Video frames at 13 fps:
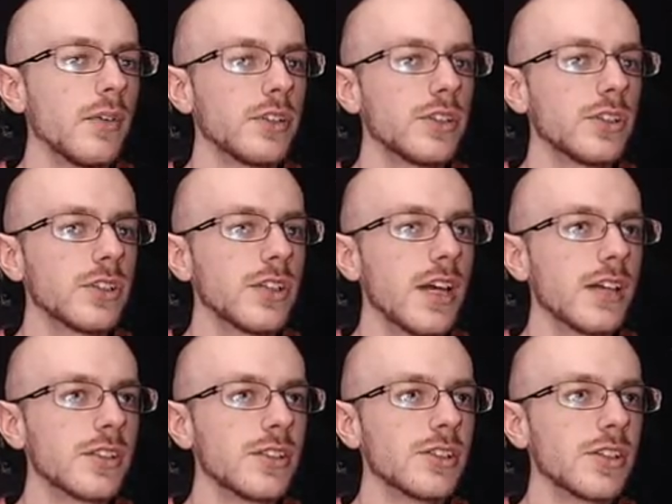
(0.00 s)
Let's just get
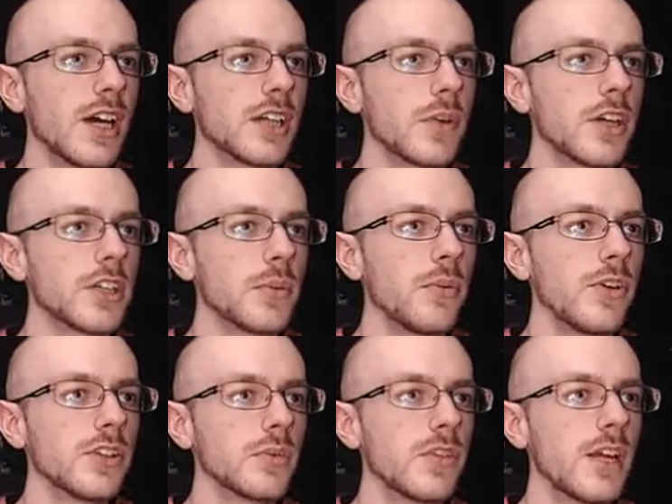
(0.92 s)
to this last pressure
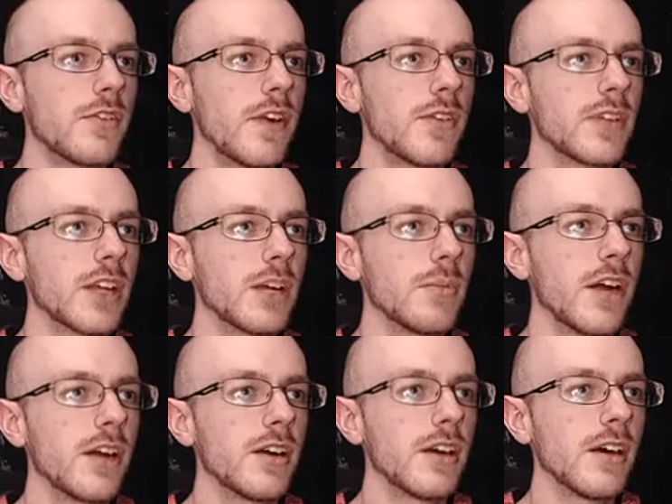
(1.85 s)
point so we never have to think
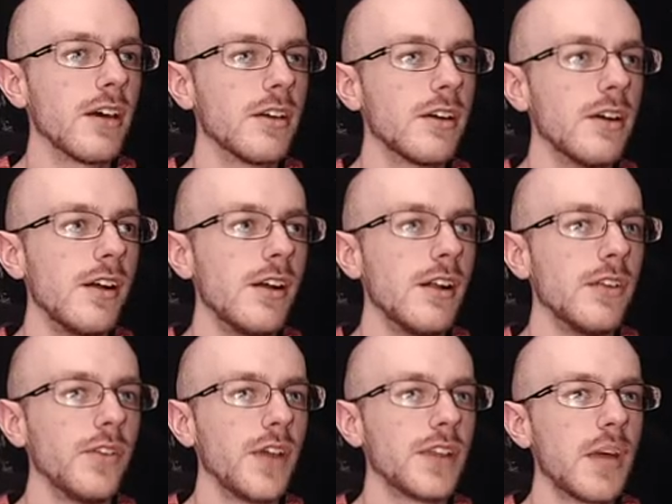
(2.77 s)
about it again.
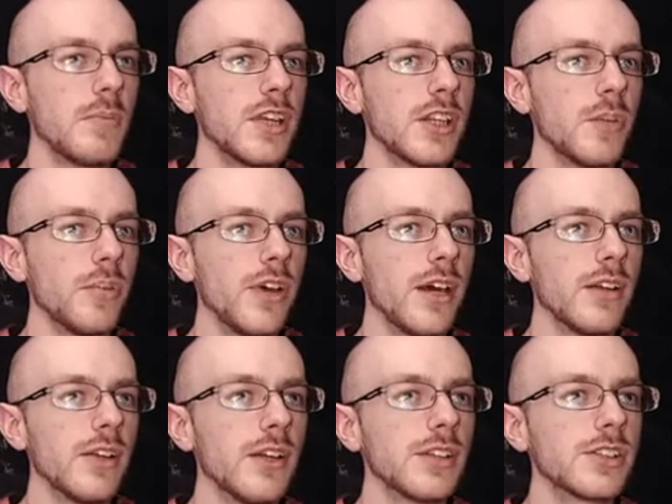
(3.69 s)
Let that be the play.
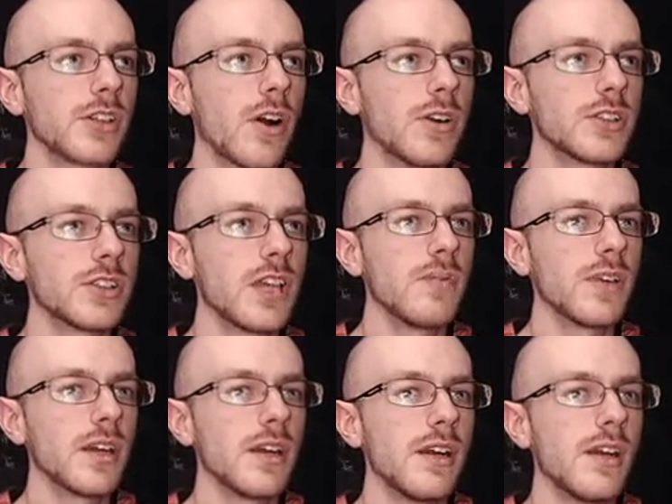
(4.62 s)
Let's start
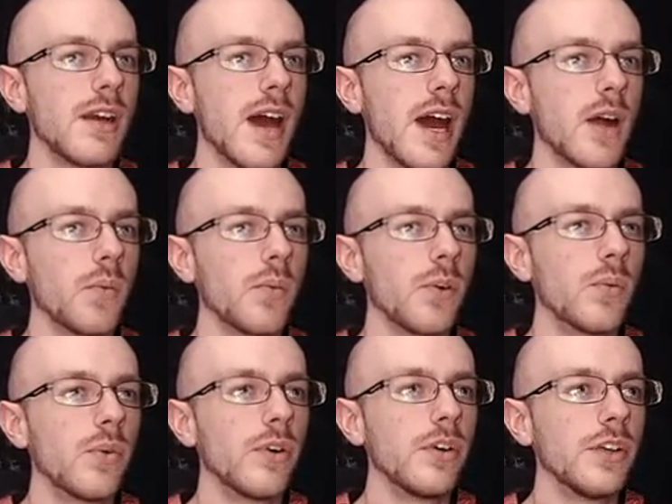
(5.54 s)
saving now. We're
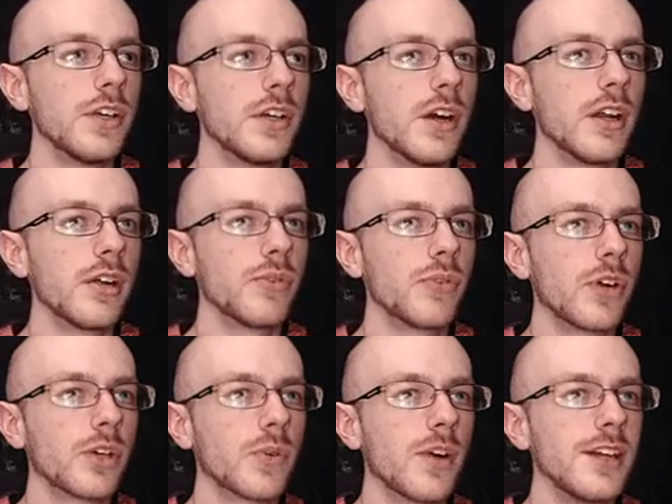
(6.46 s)
really gunning for
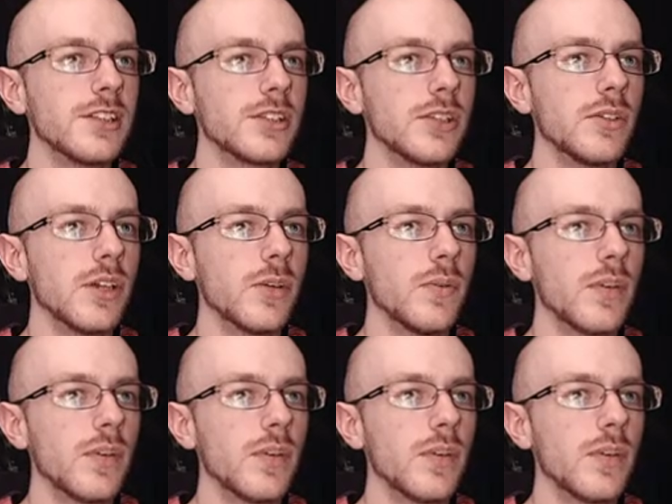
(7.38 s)
a crazy unit.